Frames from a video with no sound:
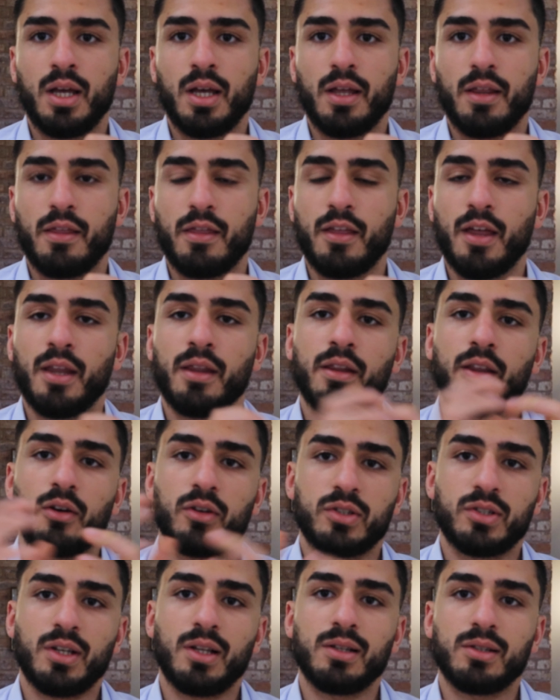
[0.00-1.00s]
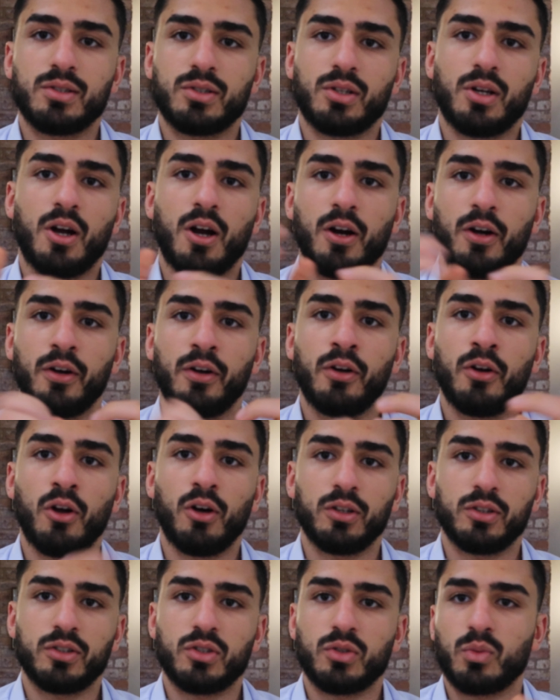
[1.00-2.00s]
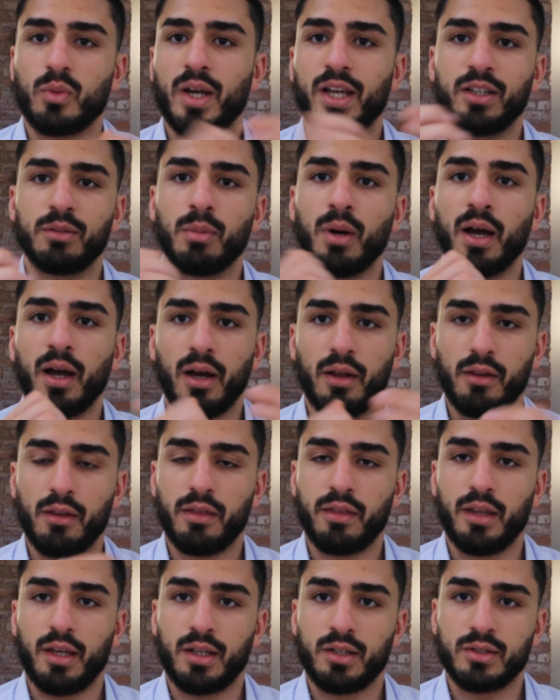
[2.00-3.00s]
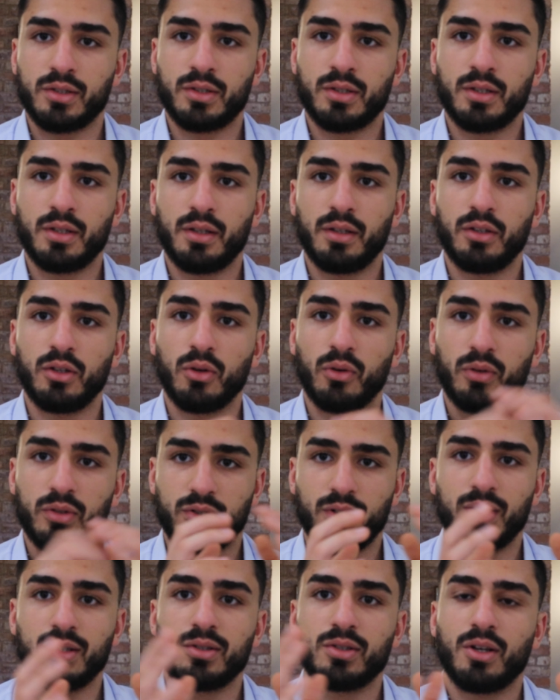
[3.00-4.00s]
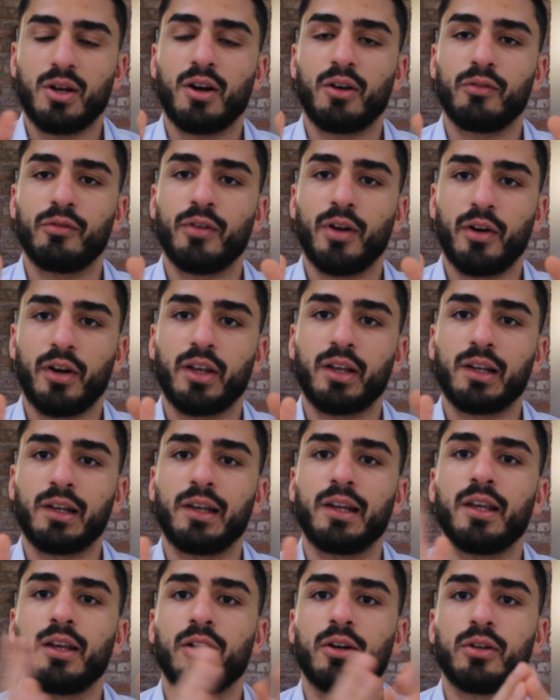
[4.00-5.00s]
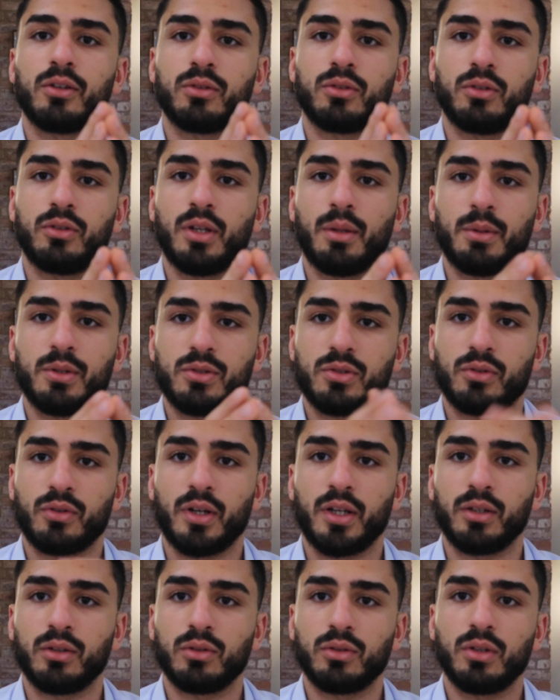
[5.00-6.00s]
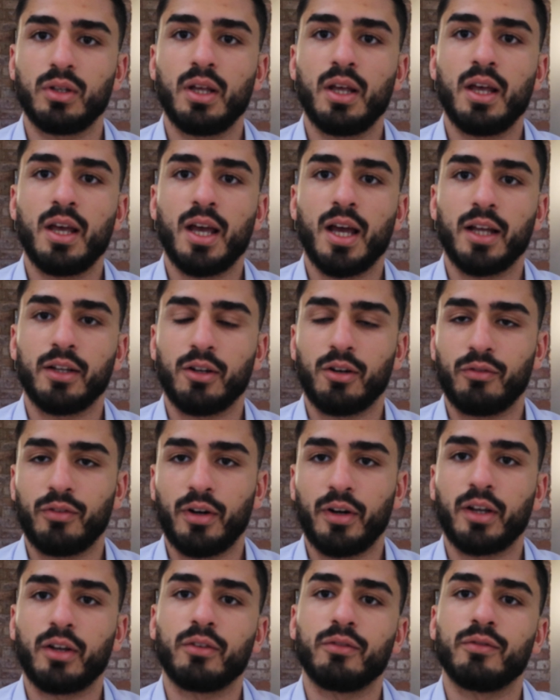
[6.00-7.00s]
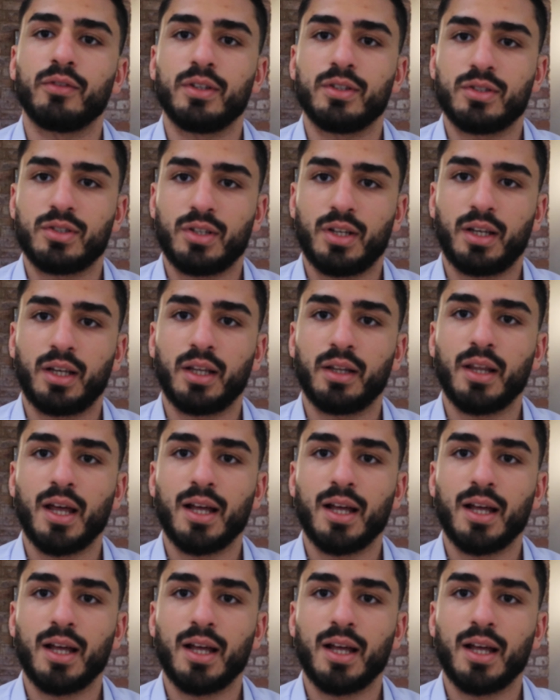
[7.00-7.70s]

then the results are not swayed by other things. Your results are very clear to demonstrate and are very convincing, and